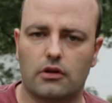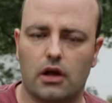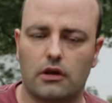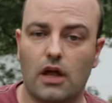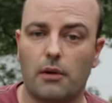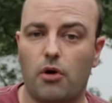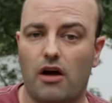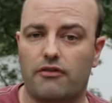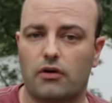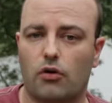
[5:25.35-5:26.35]
a
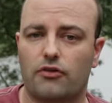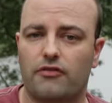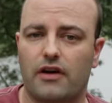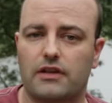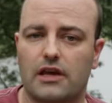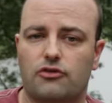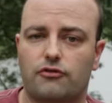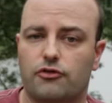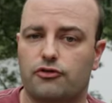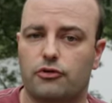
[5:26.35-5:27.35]
nonprofit called the Foundation
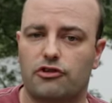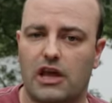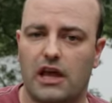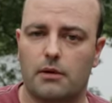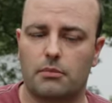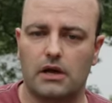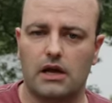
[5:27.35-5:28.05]
for Jewish Camp.